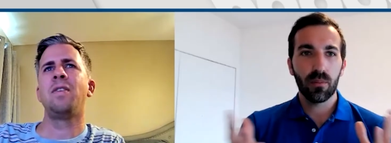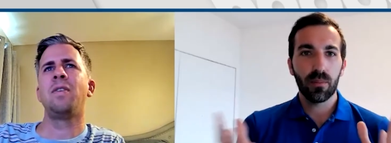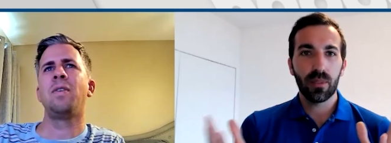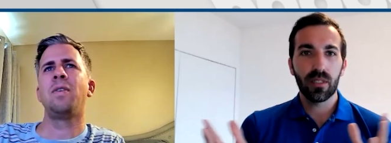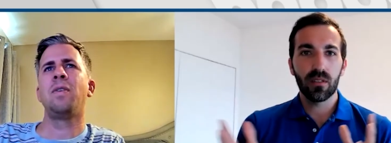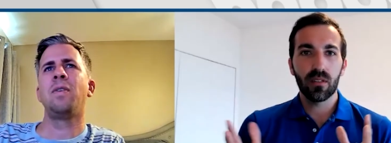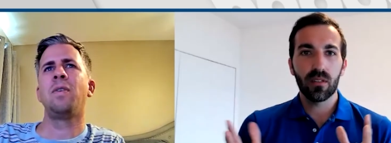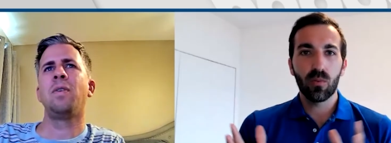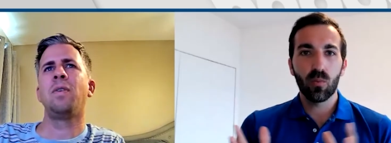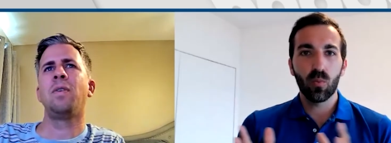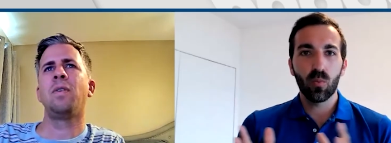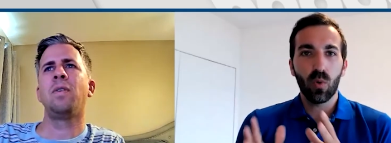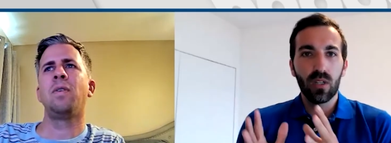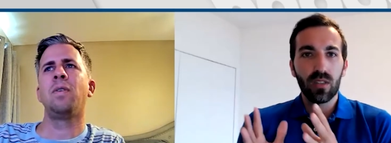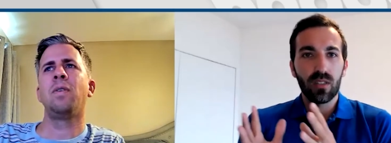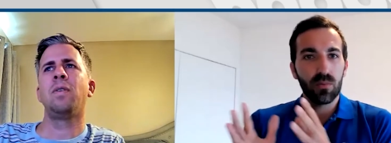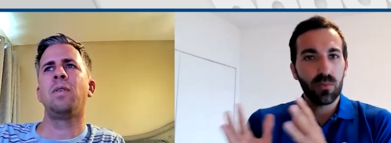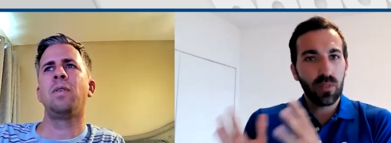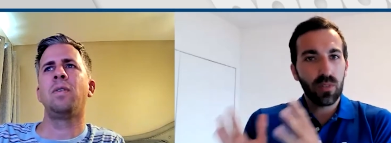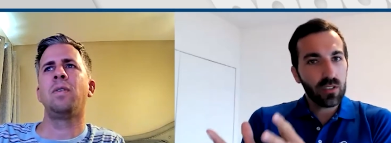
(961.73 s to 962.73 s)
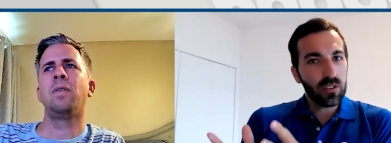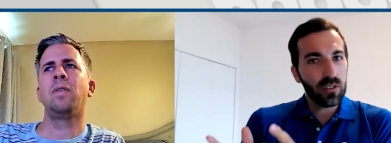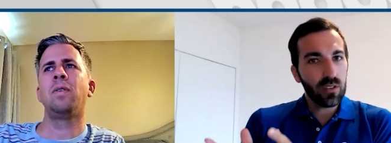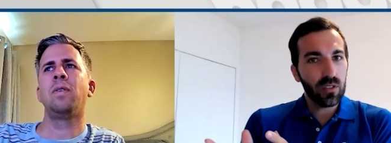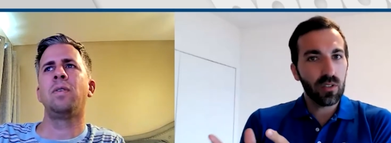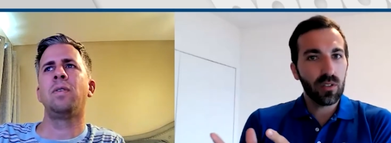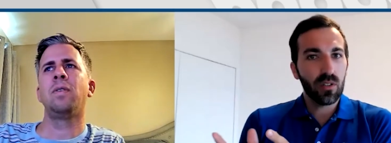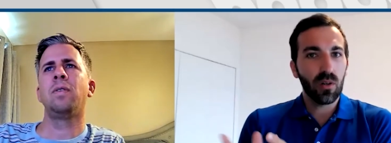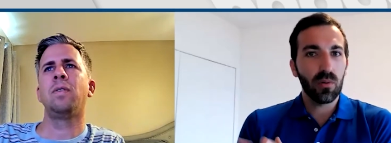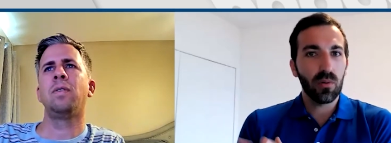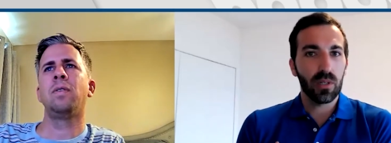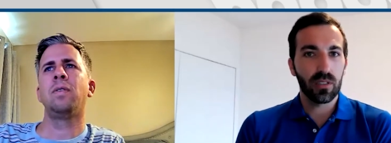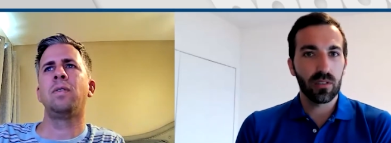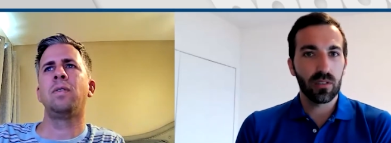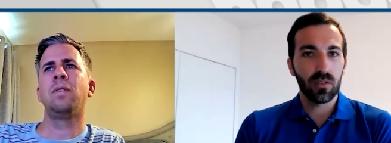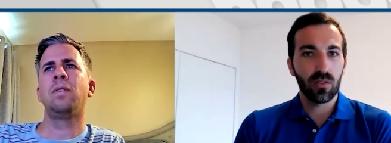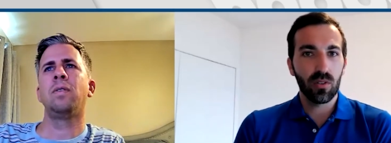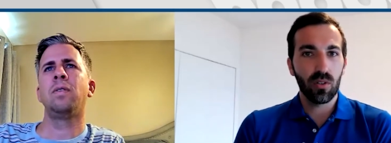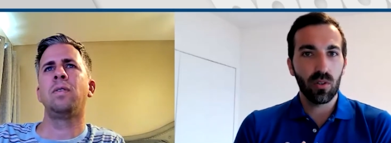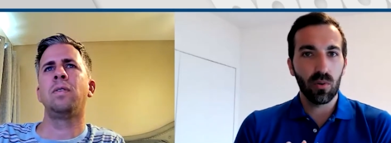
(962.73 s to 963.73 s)
Speaker 1: I mean, in what direction are you
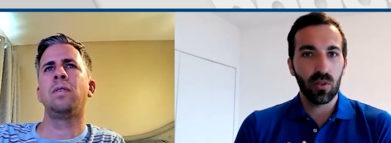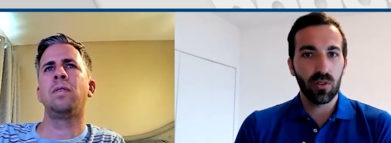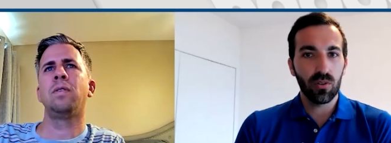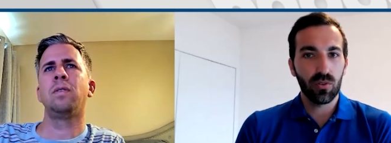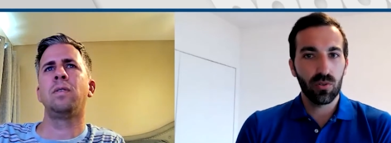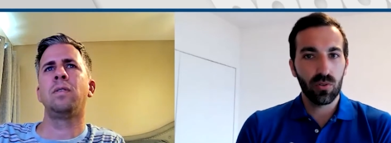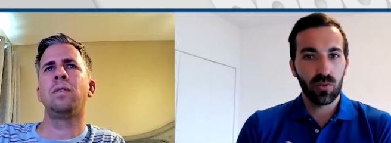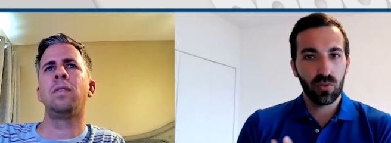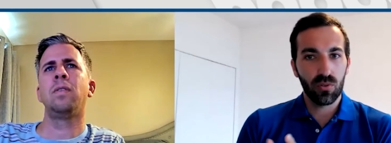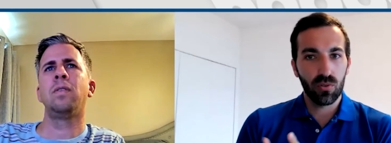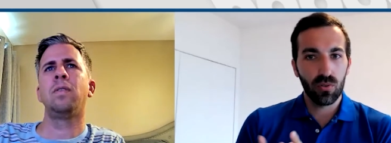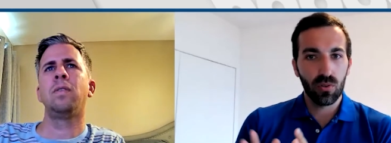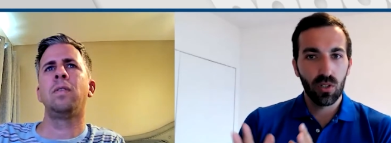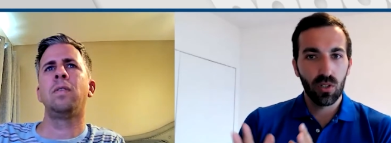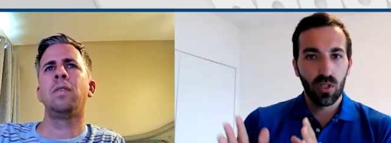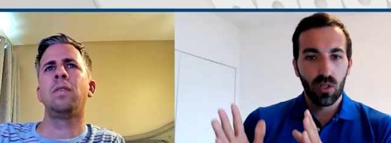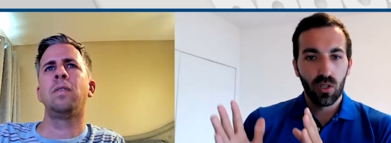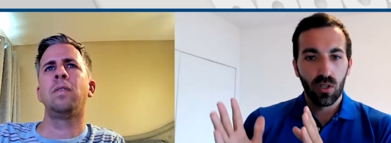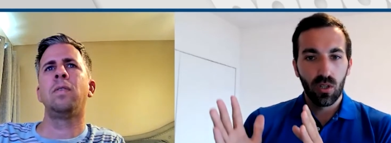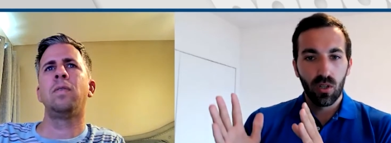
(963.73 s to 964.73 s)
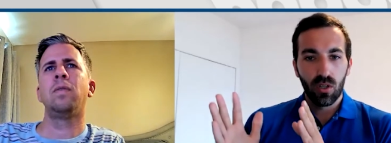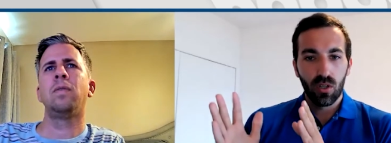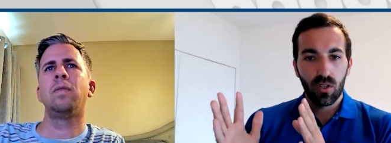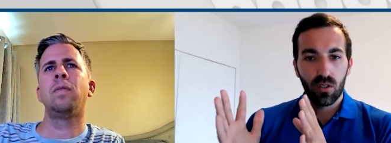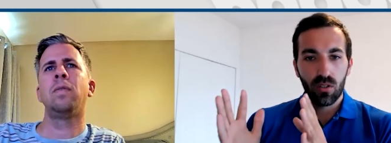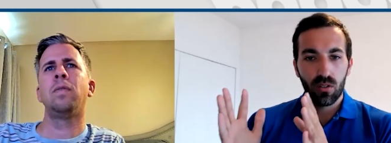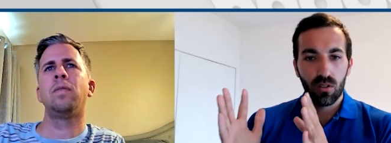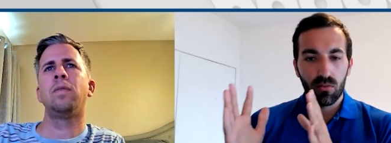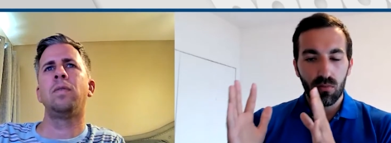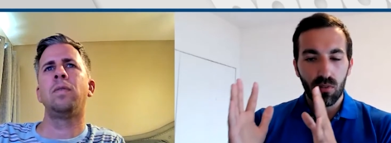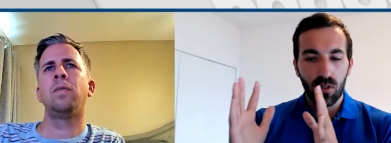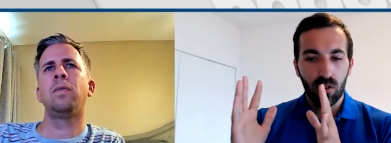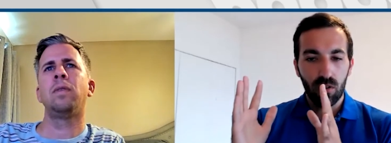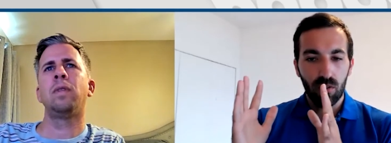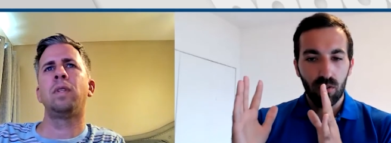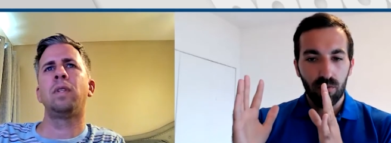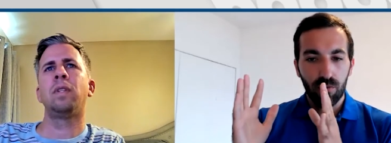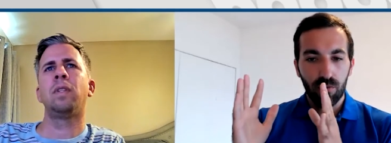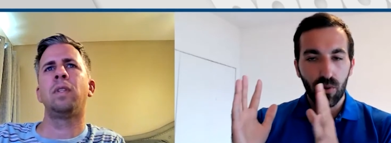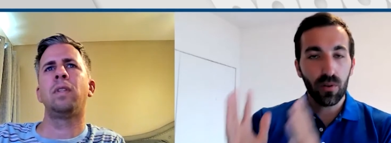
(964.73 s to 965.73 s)
going? Do you want to
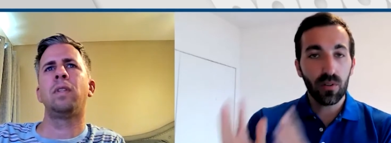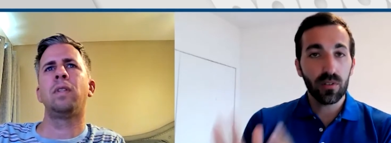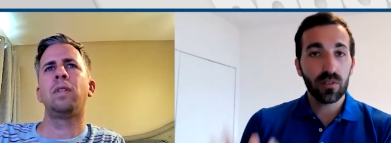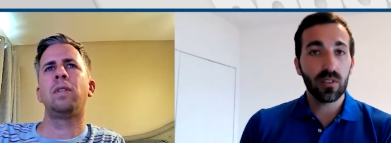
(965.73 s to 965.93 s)
focus